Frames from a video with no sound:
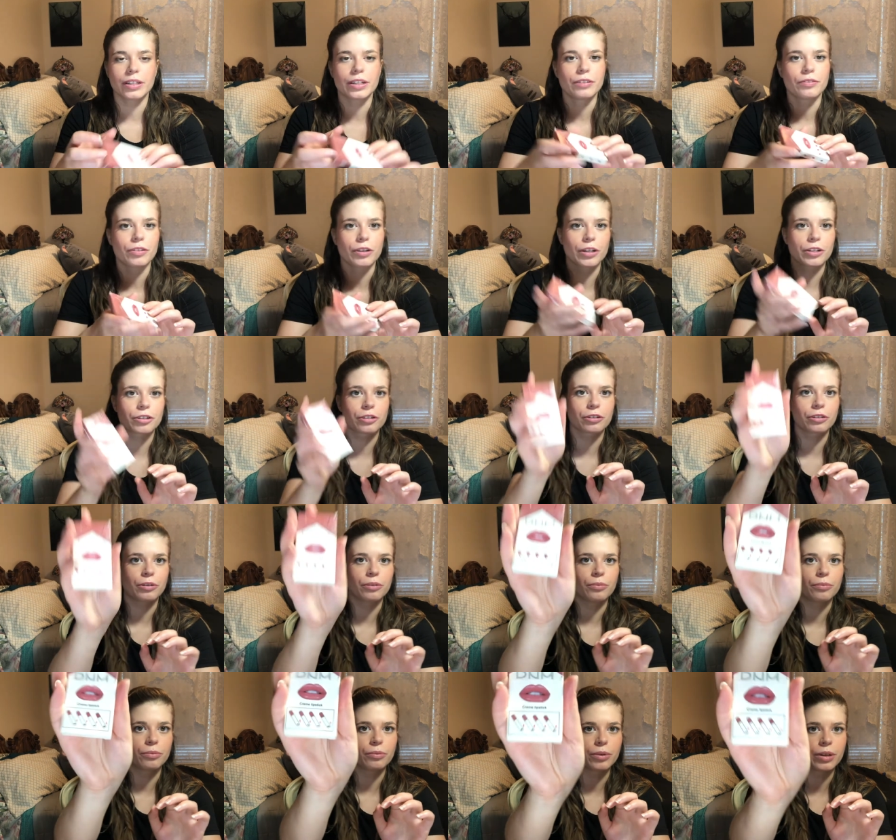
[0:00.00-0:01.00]
If you actually
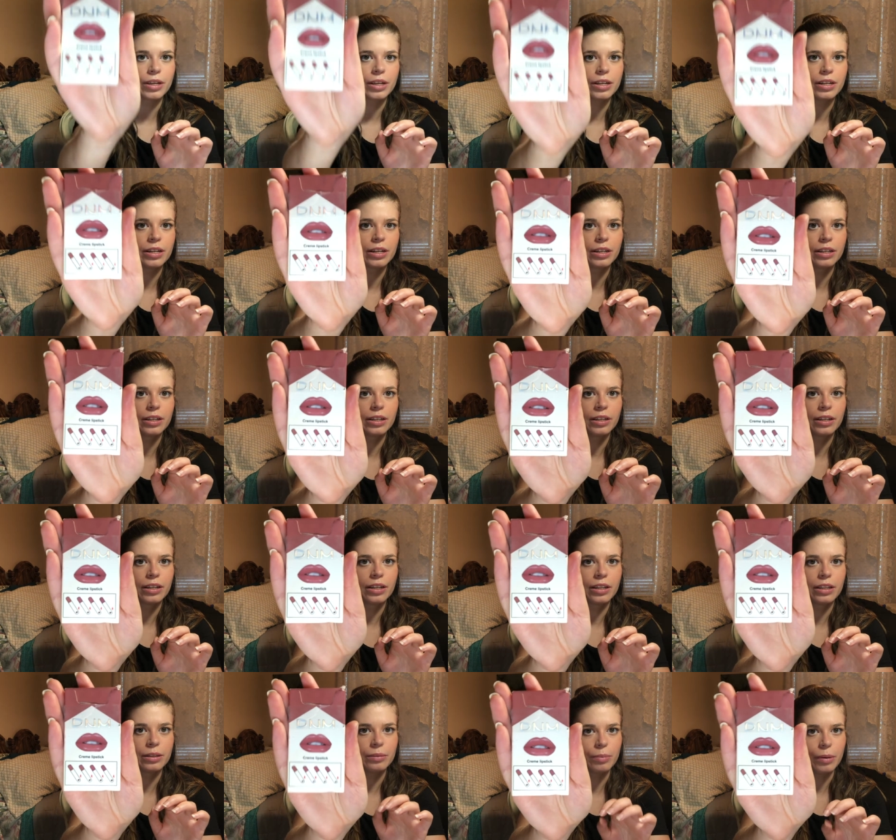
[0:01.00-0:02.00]
read
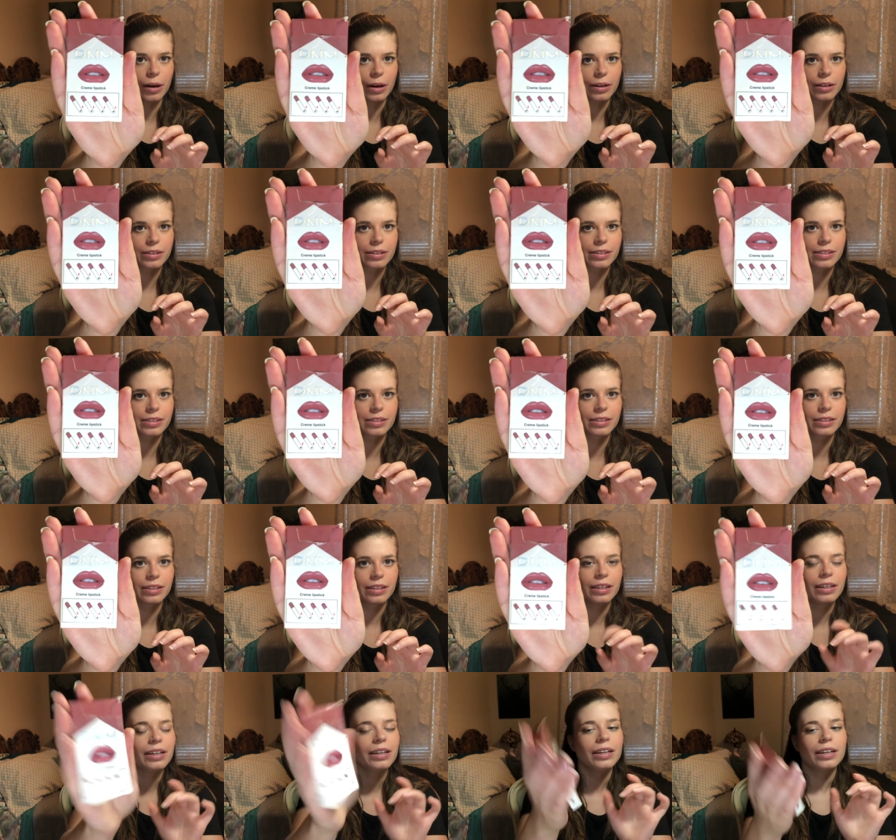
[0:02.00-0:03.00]
the box,
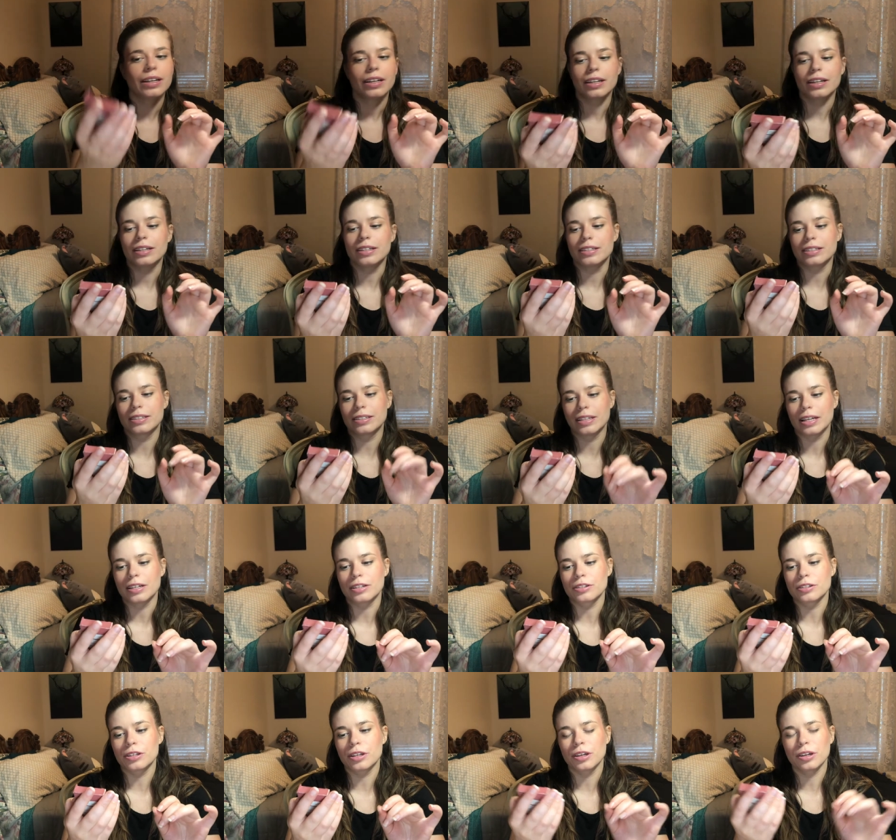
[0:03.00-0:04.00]
it
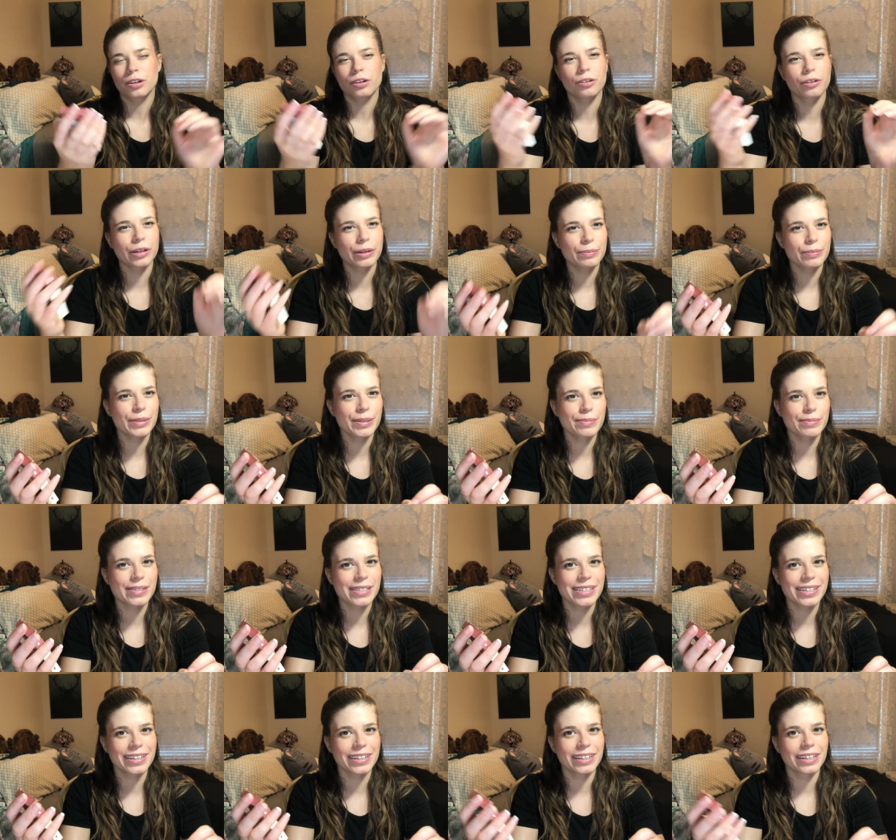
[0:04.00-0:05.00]
says cream
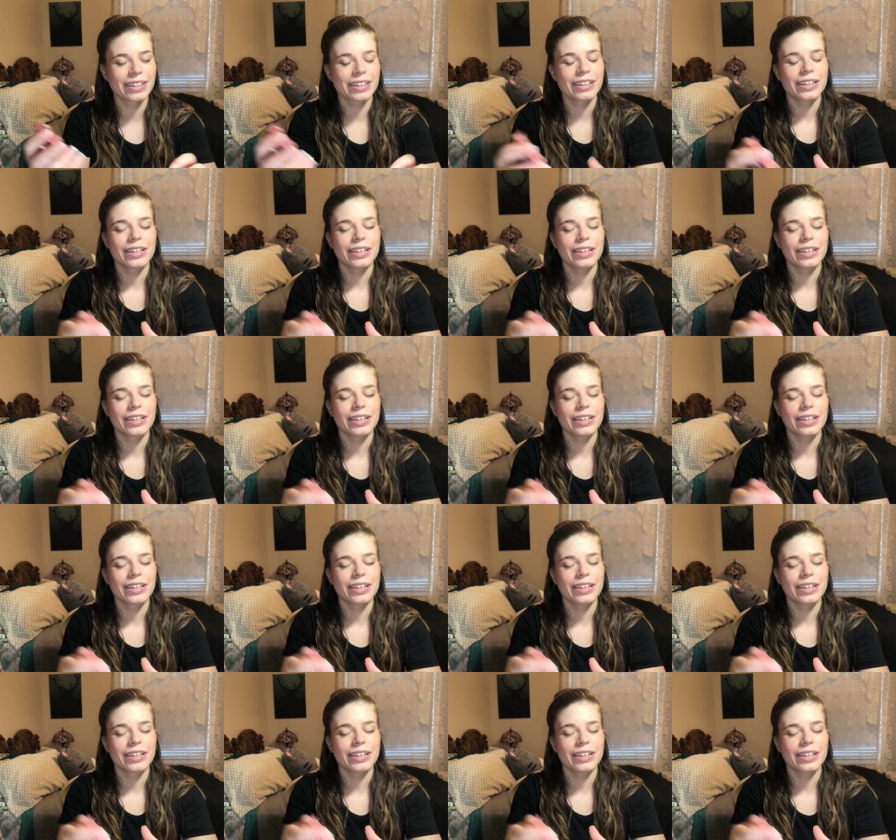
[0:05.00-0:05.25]
lipstick,